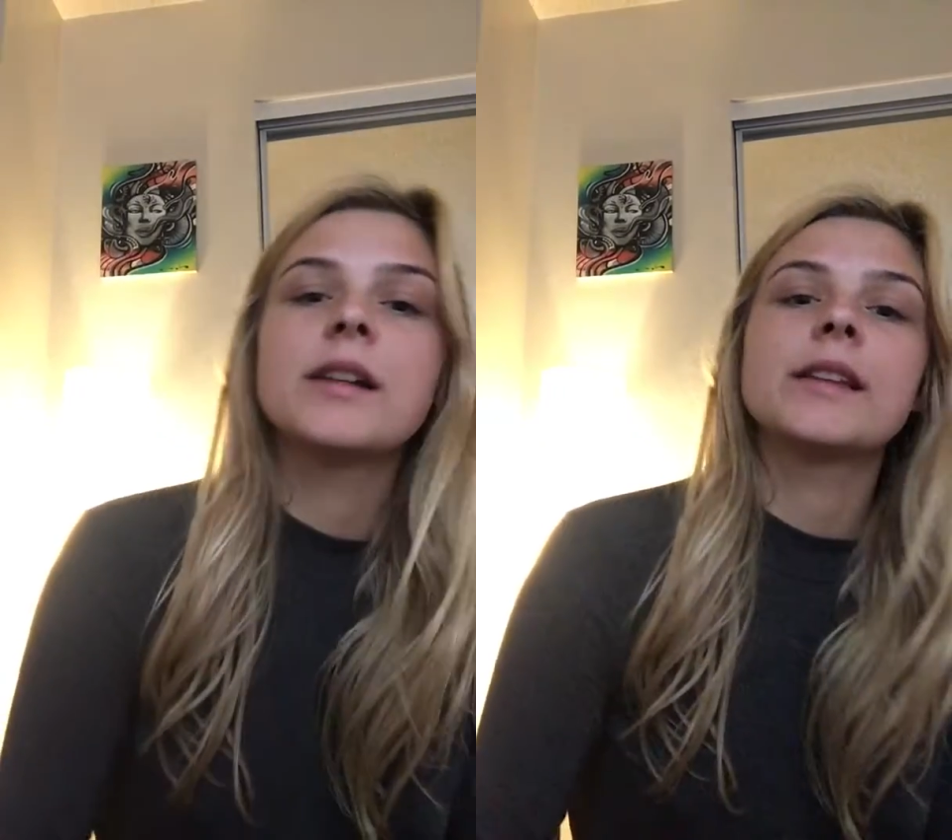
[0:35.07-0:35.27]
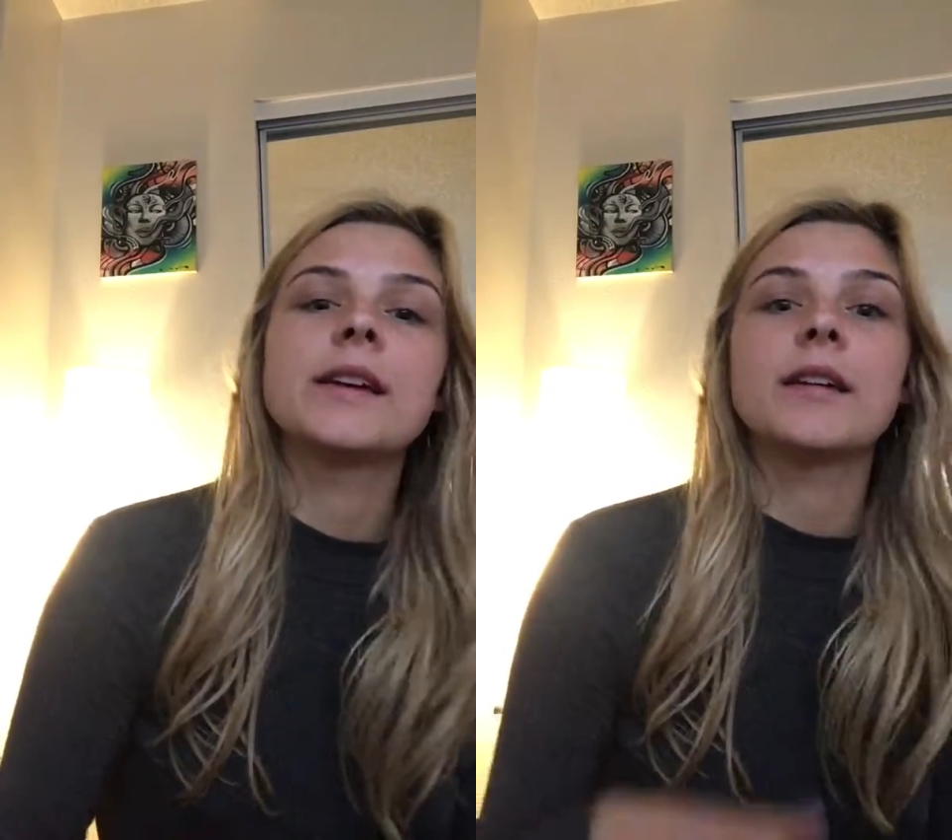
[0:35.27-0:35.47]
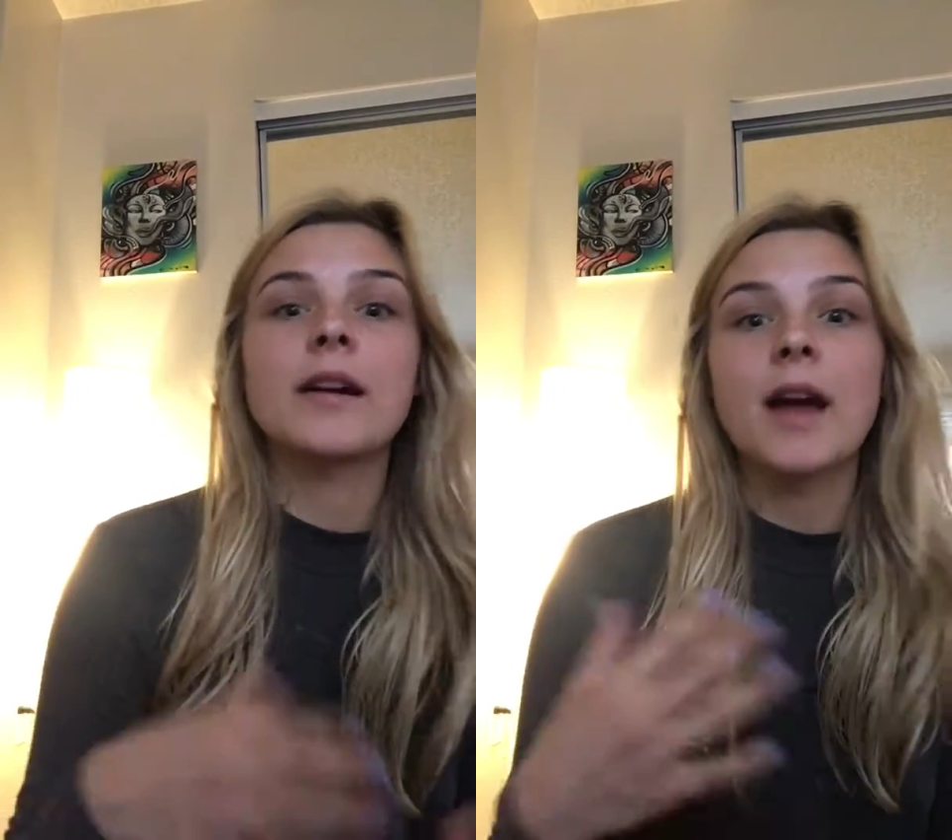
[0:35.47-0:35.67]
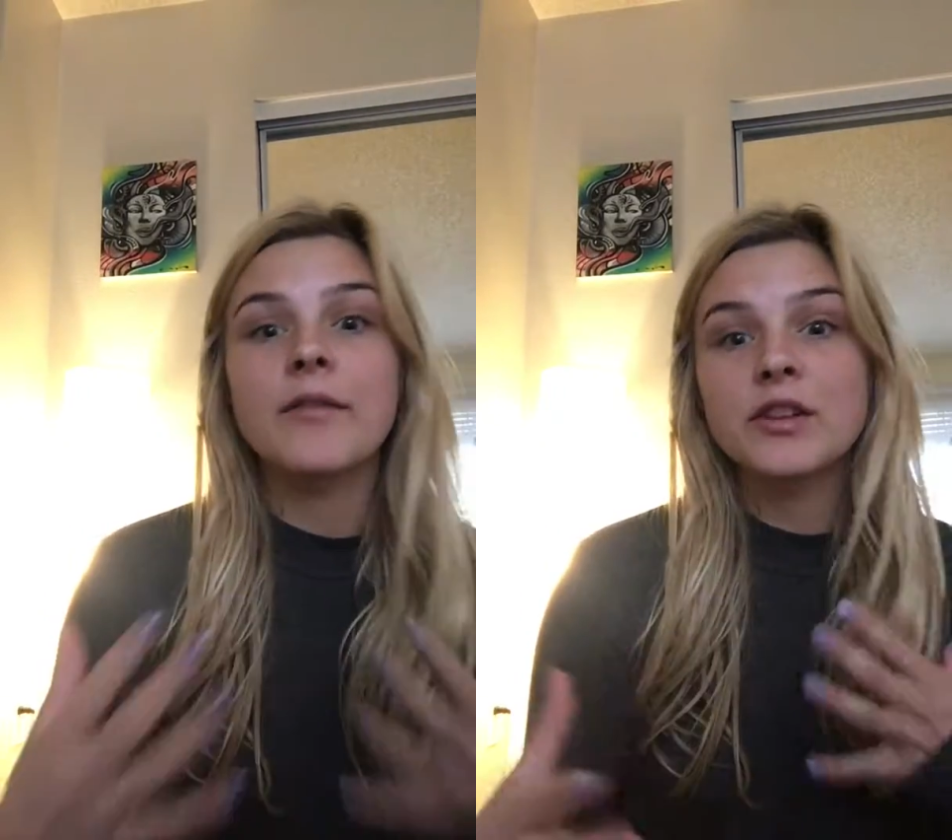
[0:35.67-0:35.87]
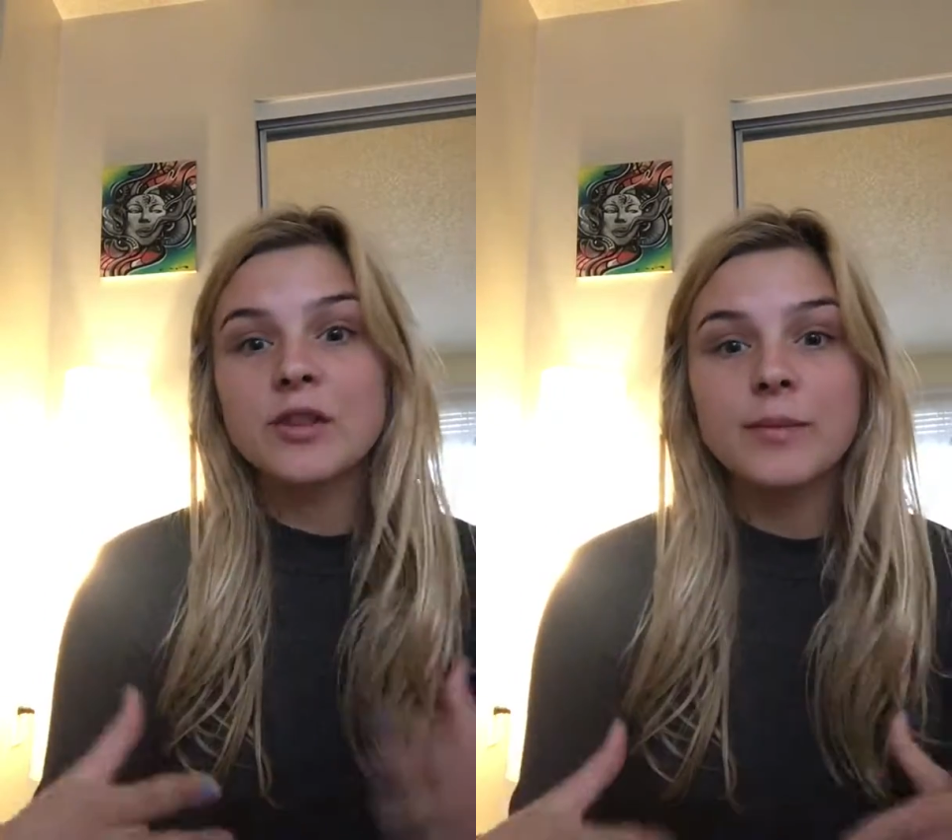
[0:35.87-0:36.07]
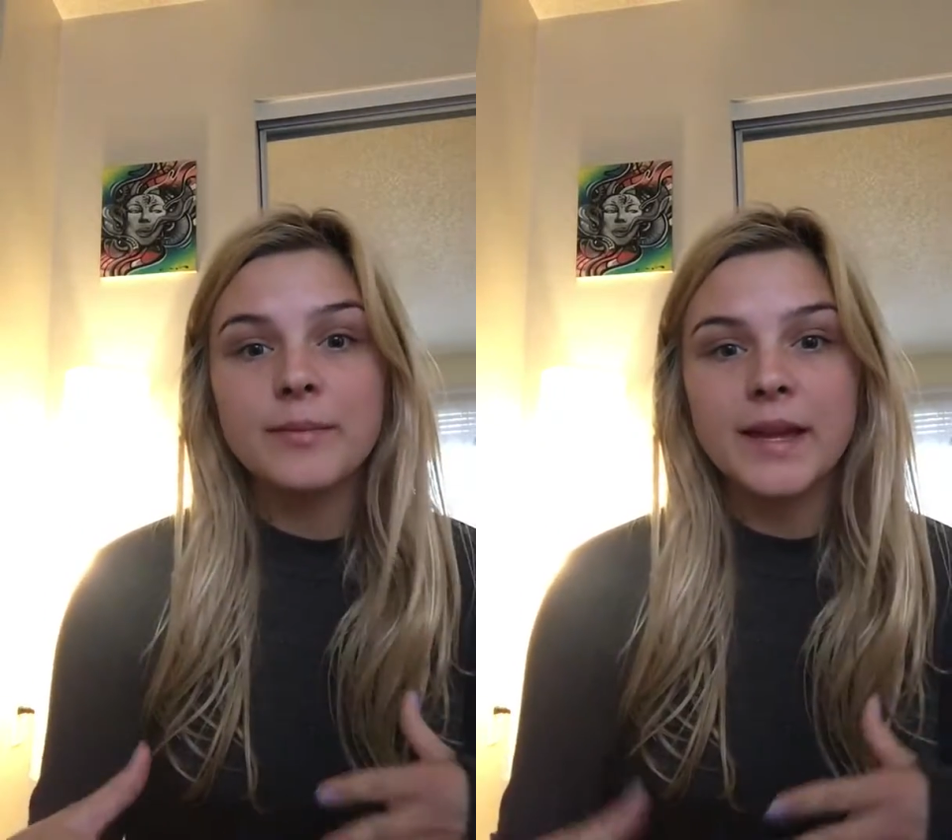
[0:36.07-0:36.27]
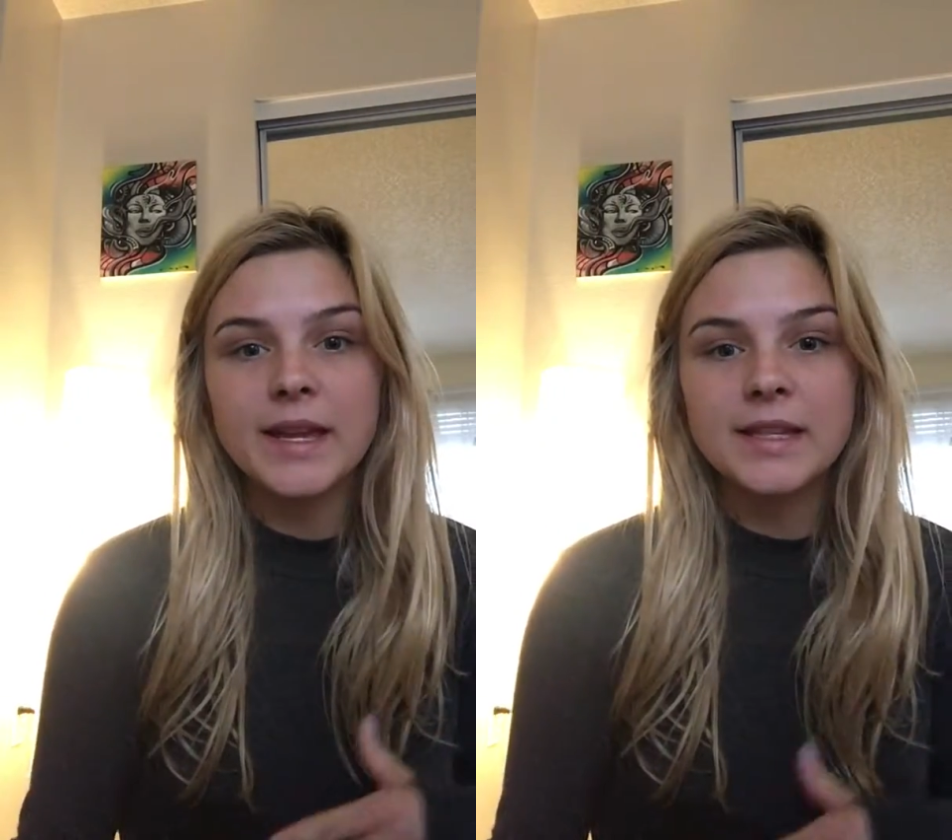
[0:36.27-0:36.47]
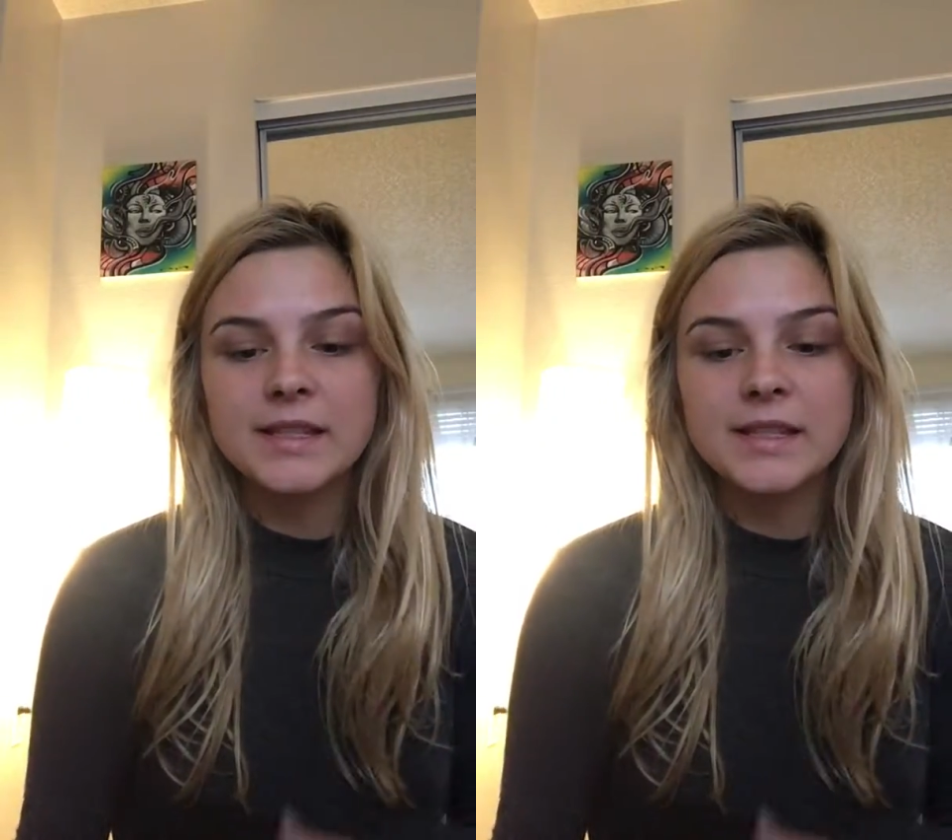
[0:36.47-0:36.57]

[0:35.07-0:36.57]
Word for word: like having trouble making